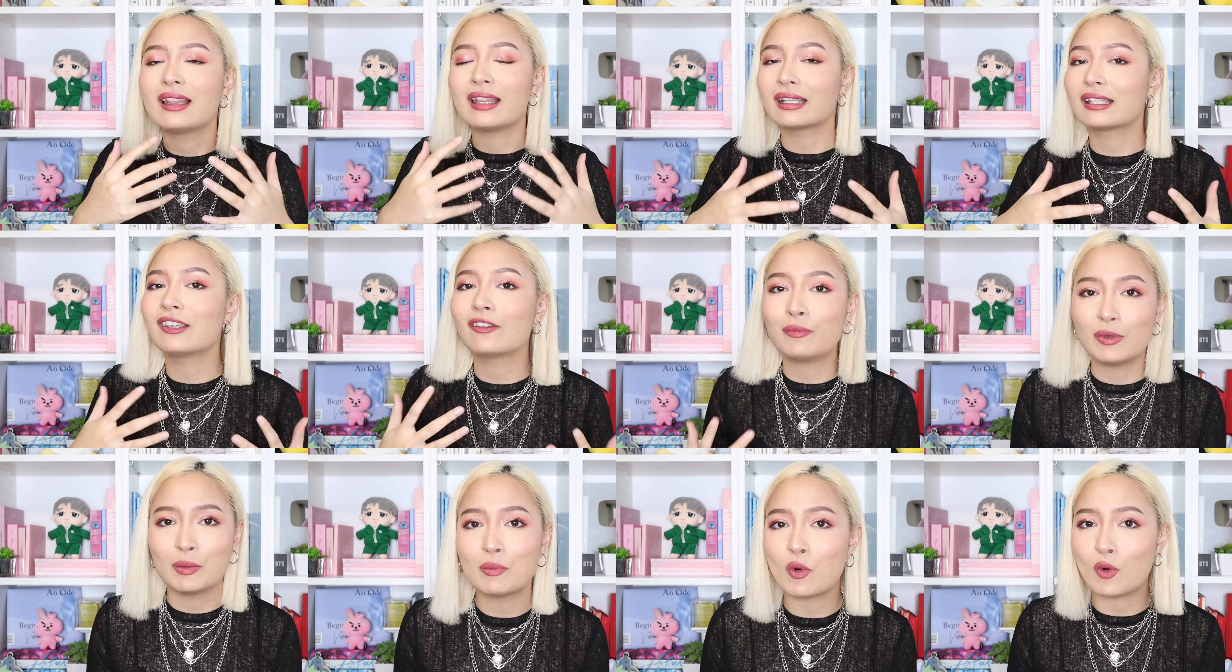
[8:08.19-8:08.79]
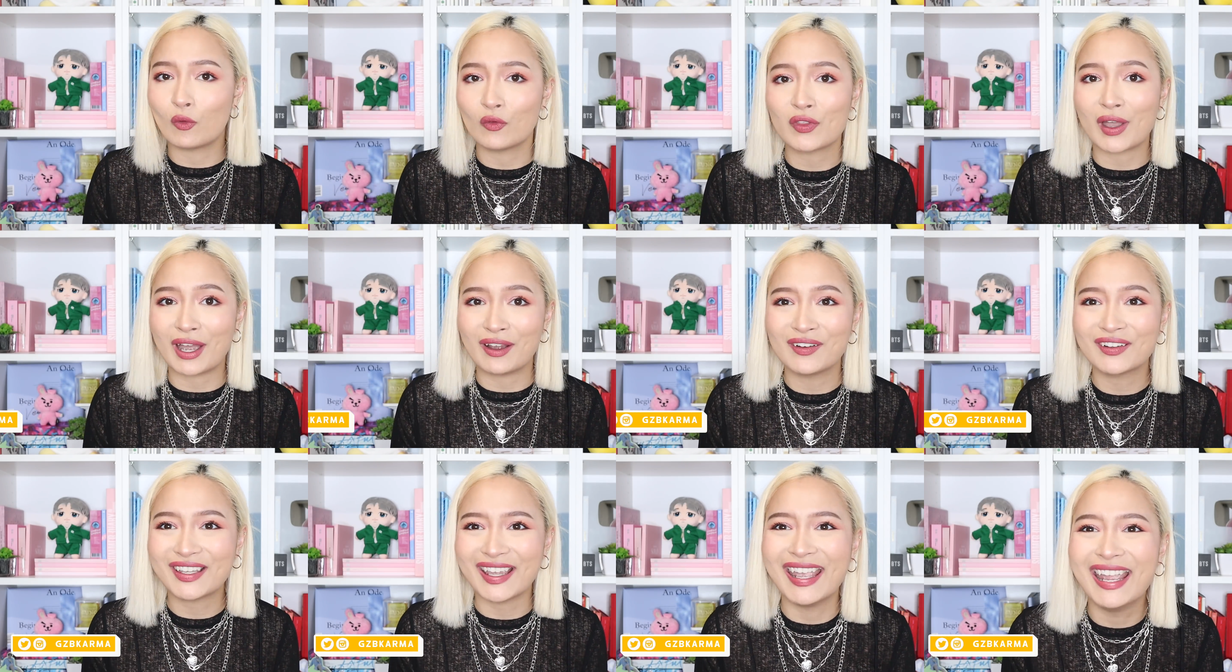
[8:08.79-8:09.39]
Like, give me more of
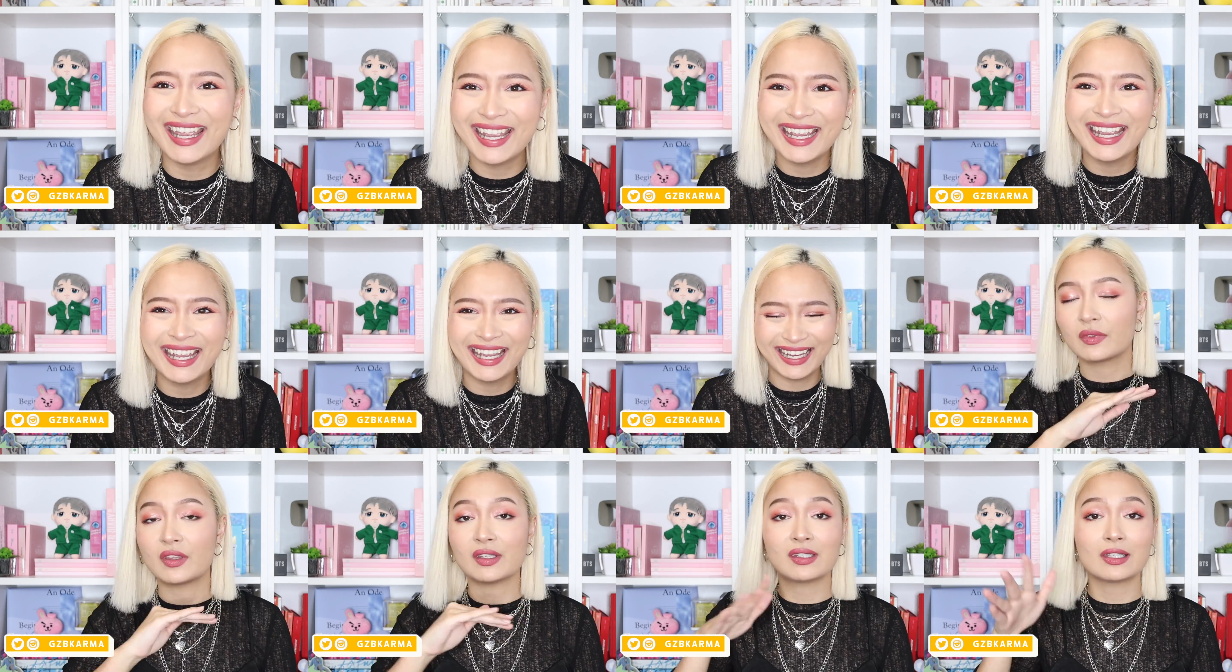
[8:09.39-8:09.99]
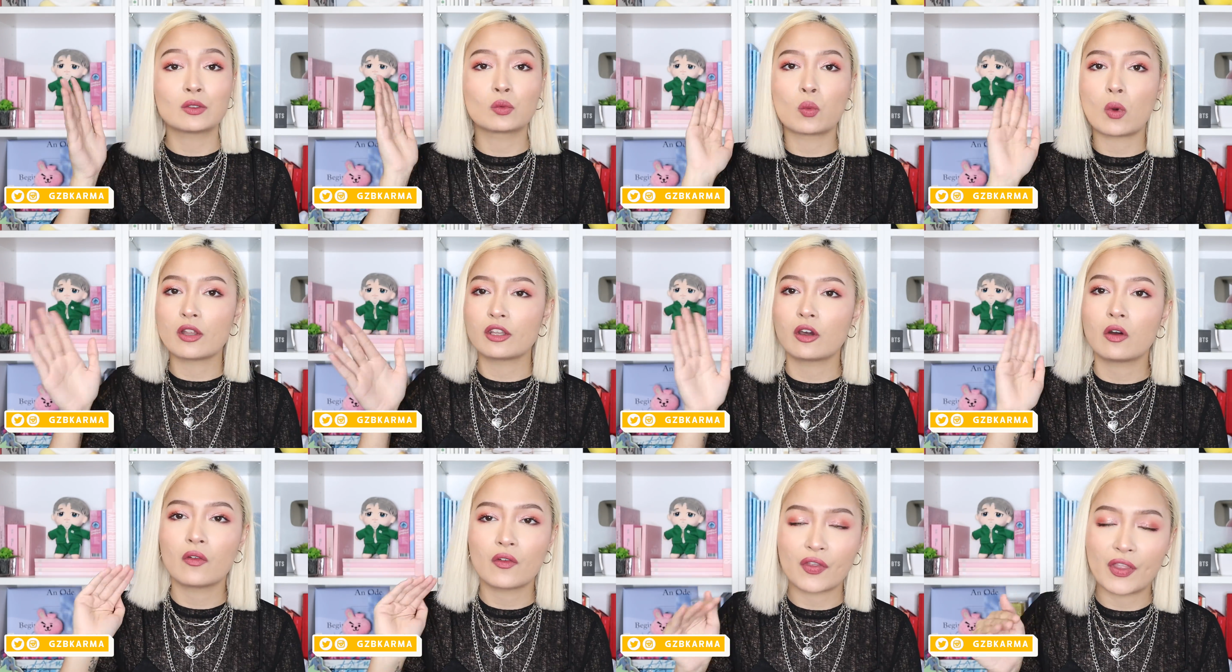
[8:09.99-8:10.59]
that, okay? This is
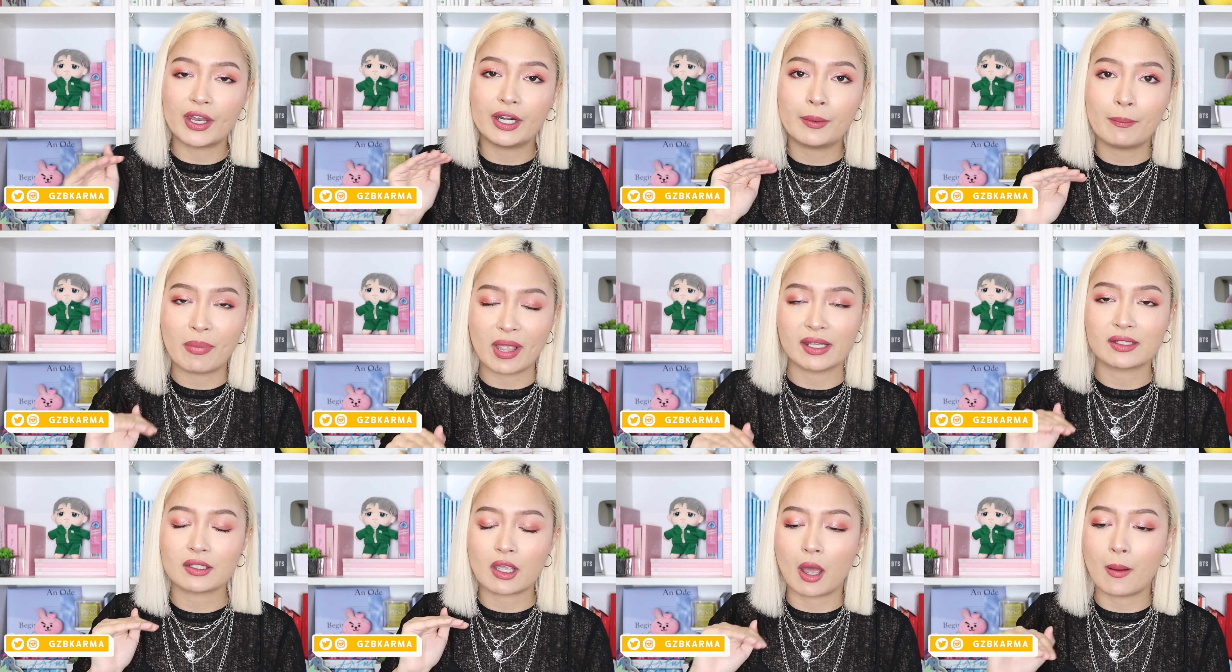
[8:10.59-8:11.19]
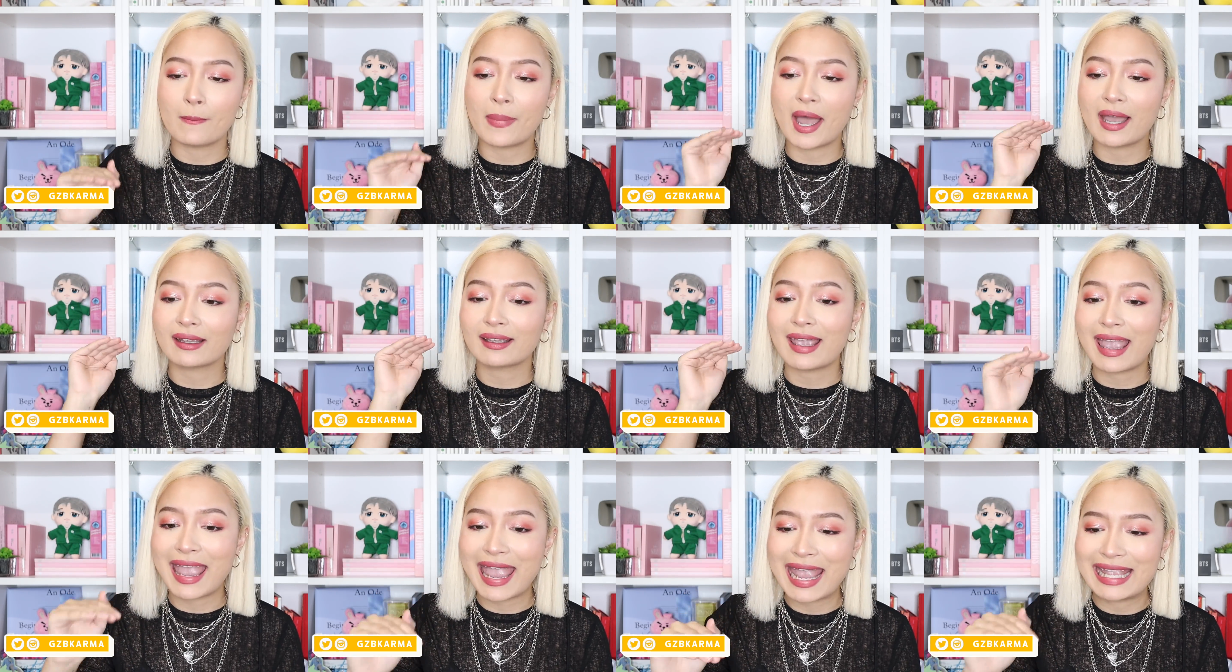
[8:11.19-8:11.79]
one of their best
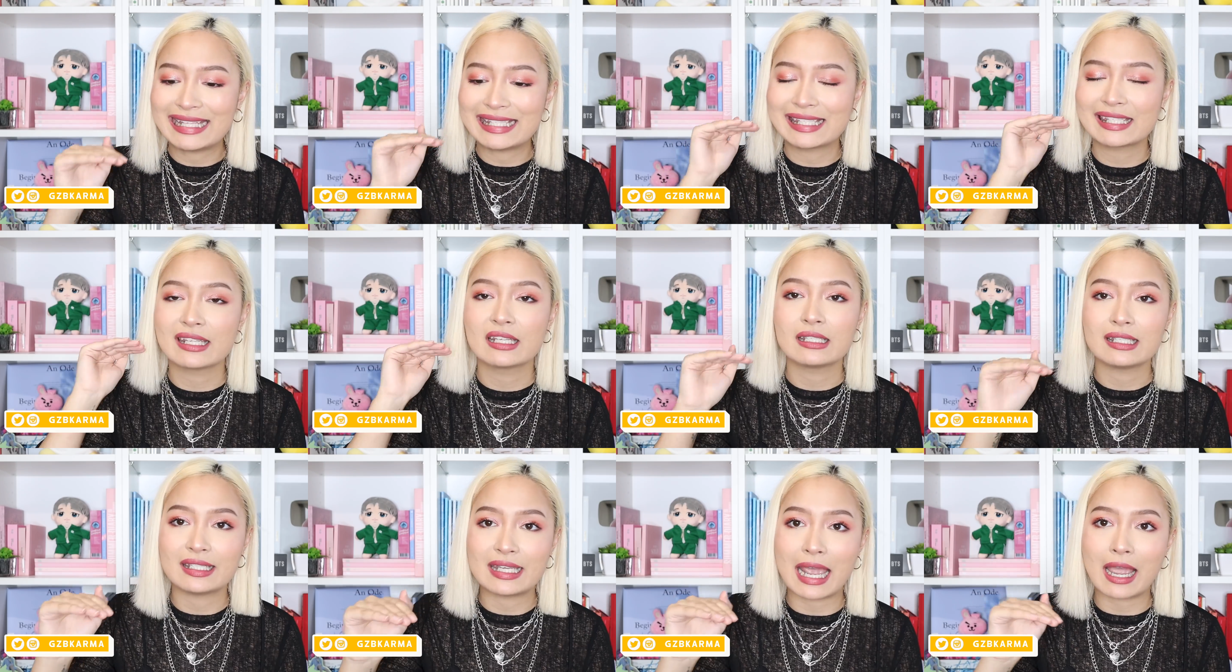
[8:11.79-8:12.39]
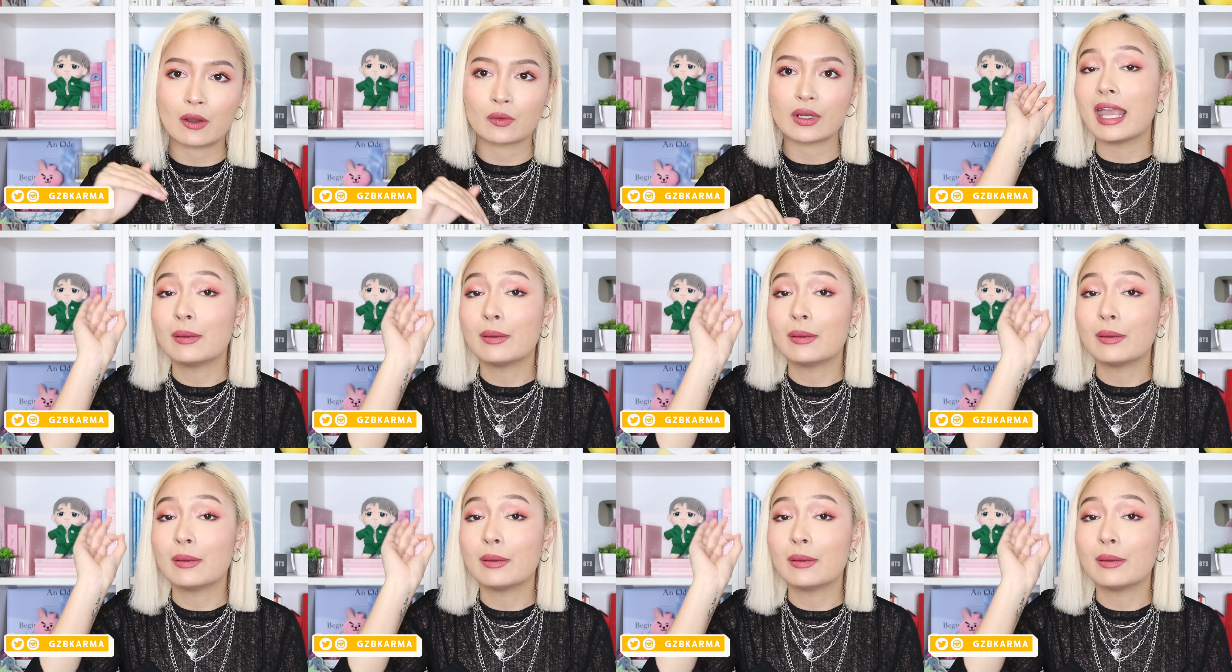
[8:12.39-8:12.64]
comeback, hands down.